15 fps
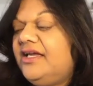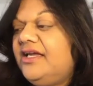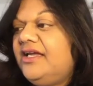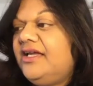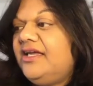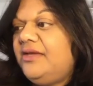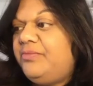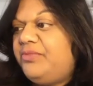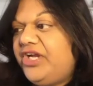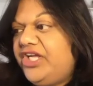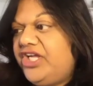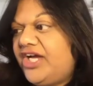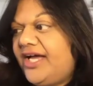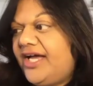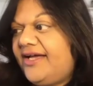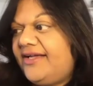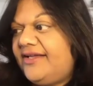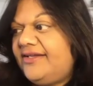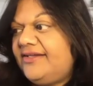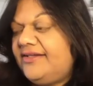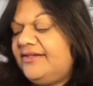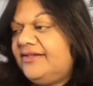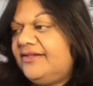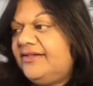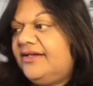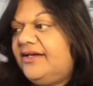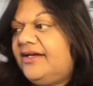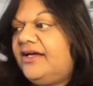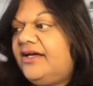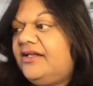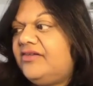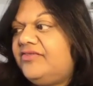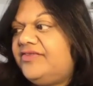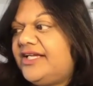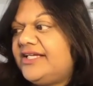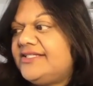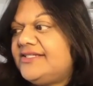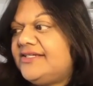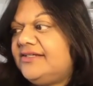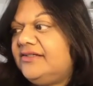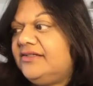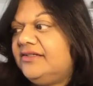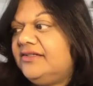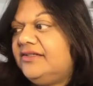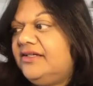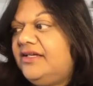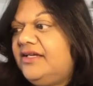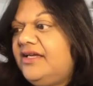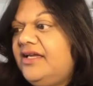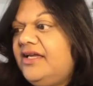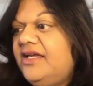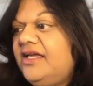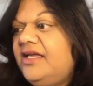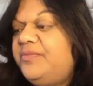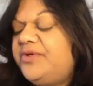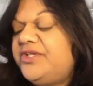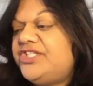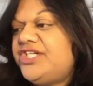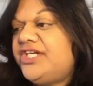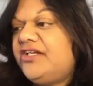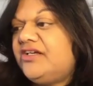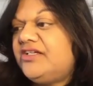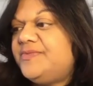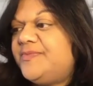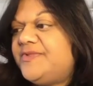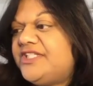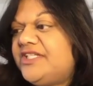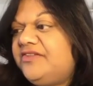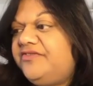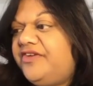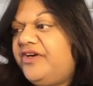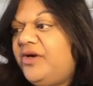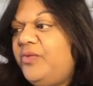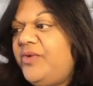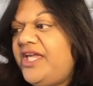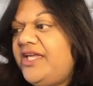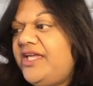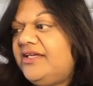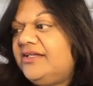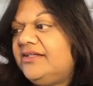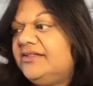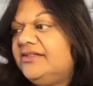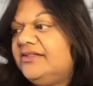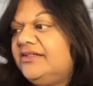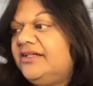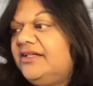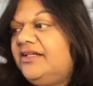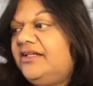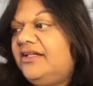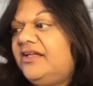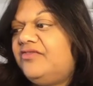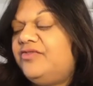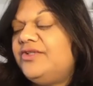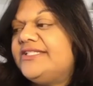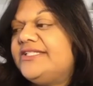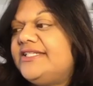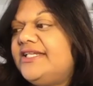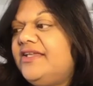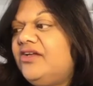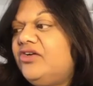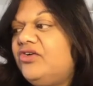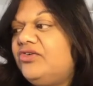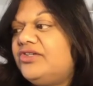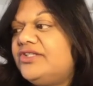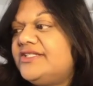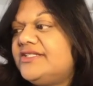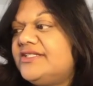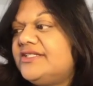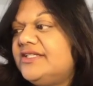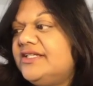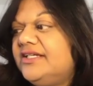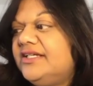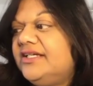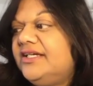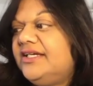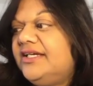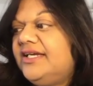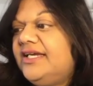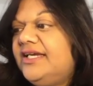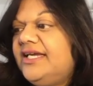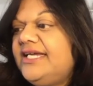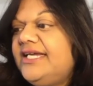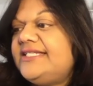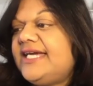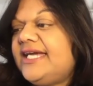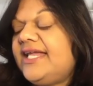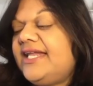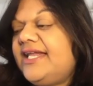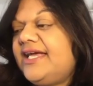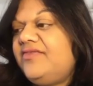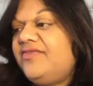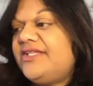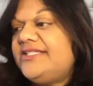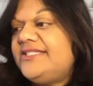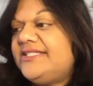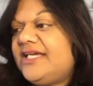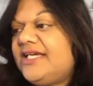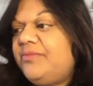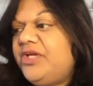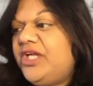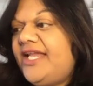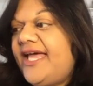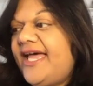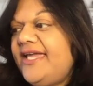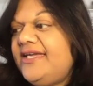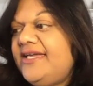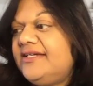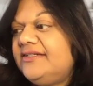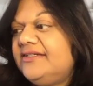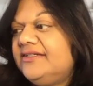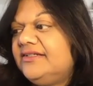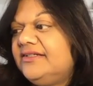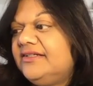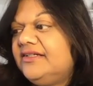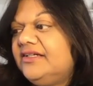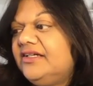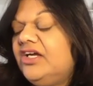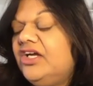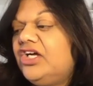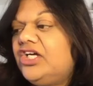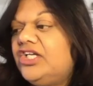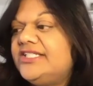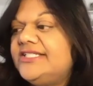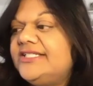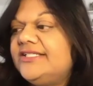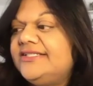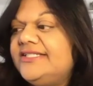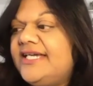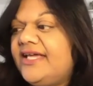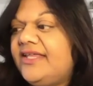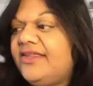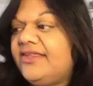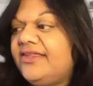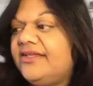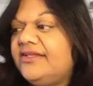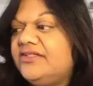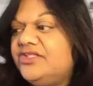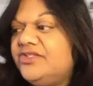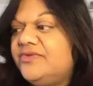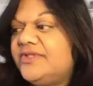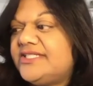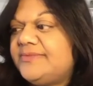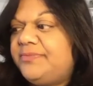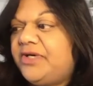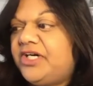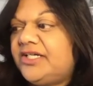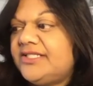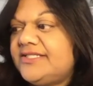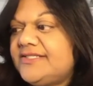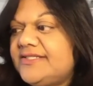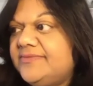He break your hand, a love letter. He put you in hospital for a week, love will stay the course. He take a knife and stab your leg until death do us part.